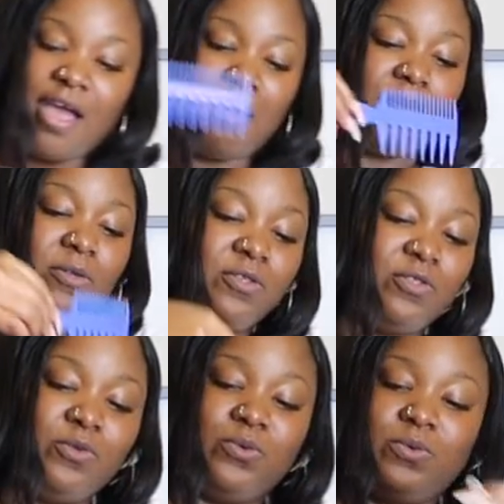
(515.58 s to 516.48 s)
About to
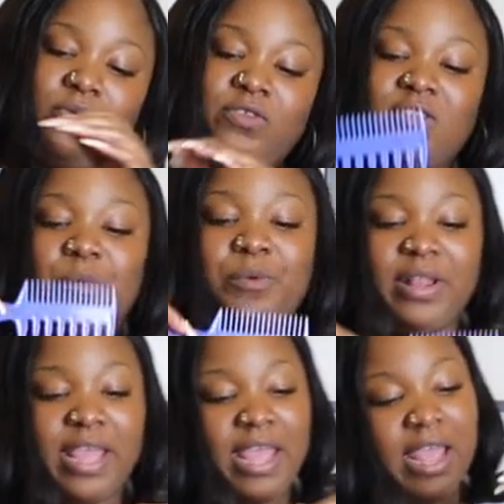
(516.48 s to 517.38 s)
do
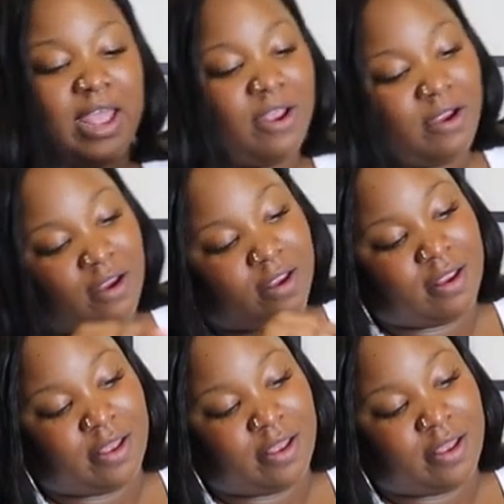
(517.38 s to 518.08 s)
someone here.